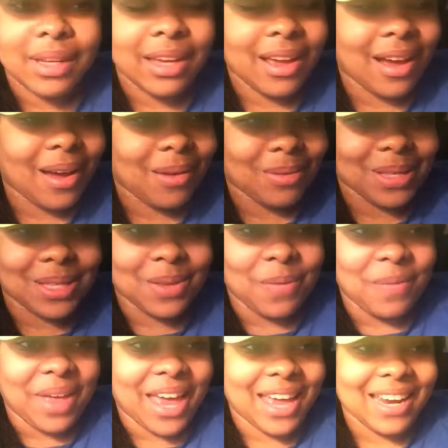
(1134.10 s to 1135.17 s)
Y'all, I was so
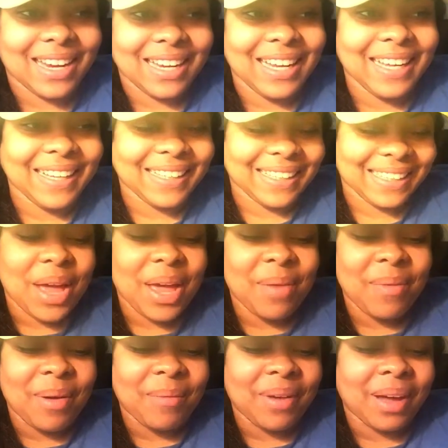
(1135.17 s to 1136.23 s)
mad.
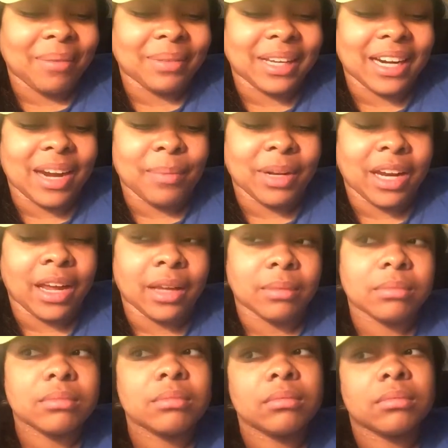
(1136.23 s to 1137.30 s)
And my mom looking at me like,